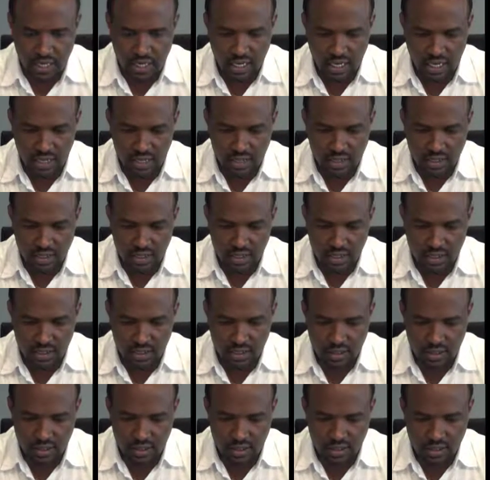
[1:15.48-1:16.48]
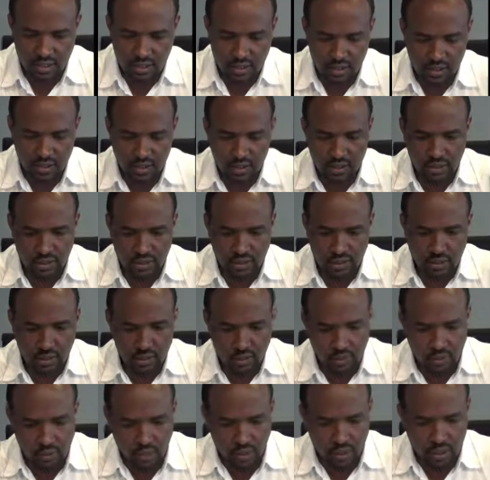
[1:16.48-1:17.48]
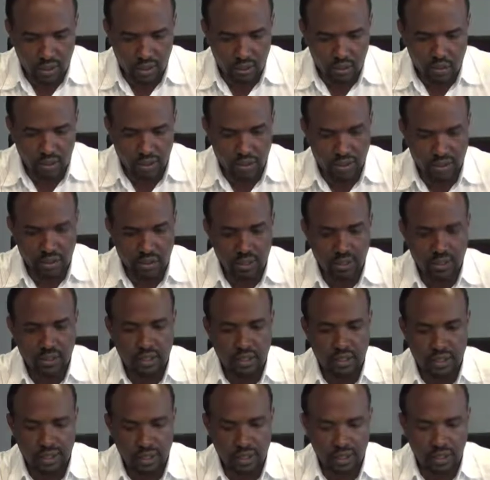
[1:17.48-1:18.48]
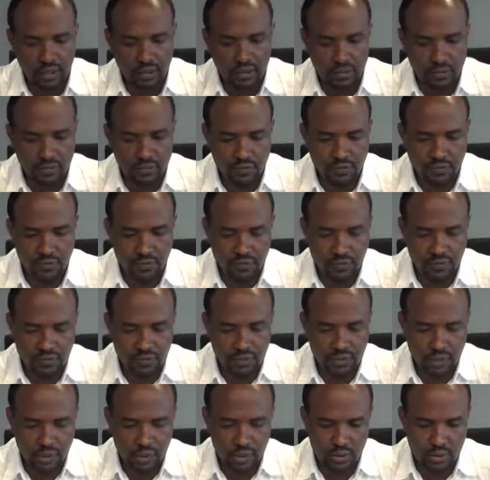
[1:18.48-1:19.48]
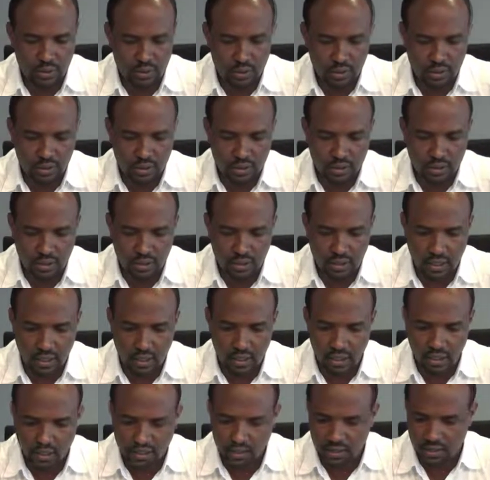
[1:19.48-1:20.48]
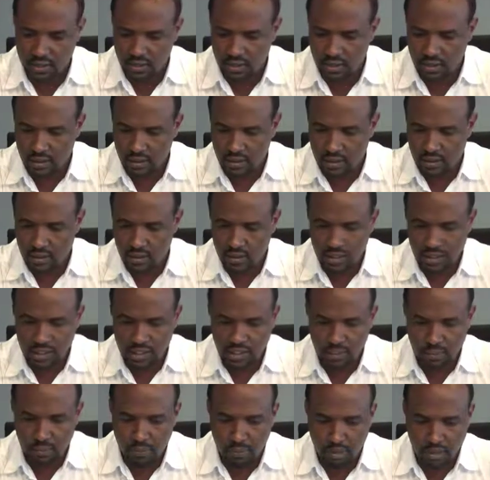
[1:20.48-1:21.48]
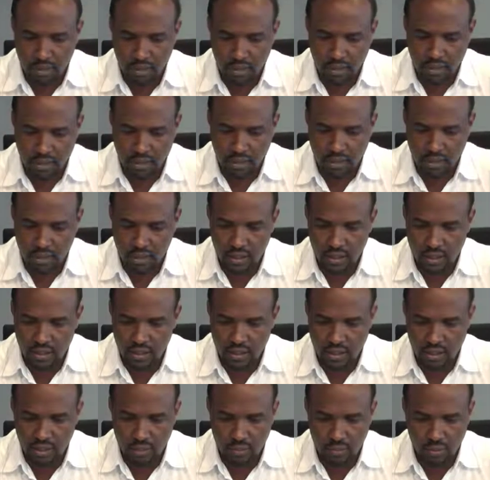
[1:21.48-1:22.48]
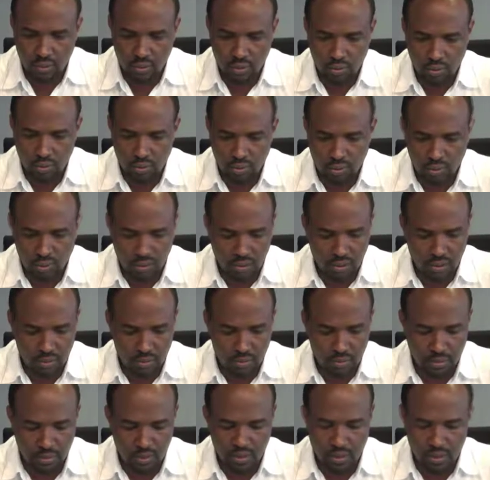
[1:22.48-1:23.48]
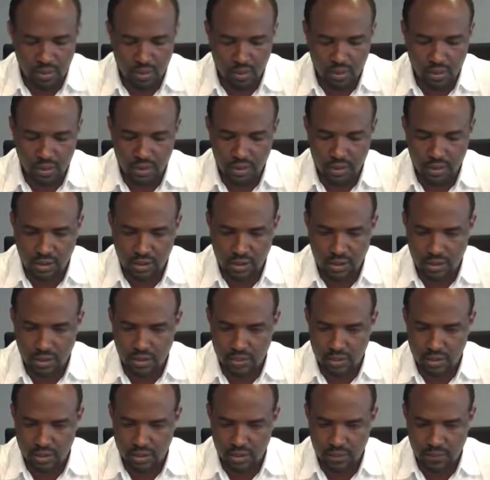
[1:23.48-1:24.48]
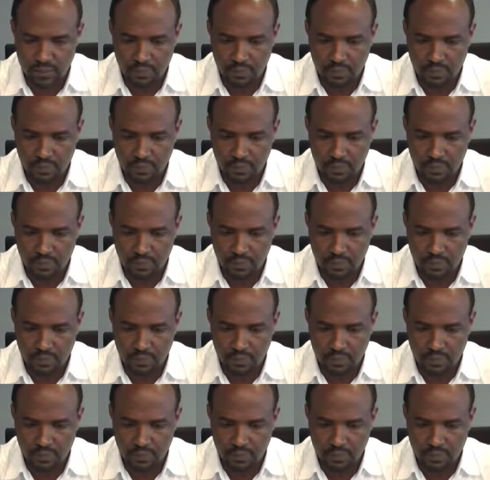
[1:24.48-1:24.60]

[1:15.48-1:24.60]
and this is where we have used it as supplementary irrigation in Borododota spate irrigation schemes.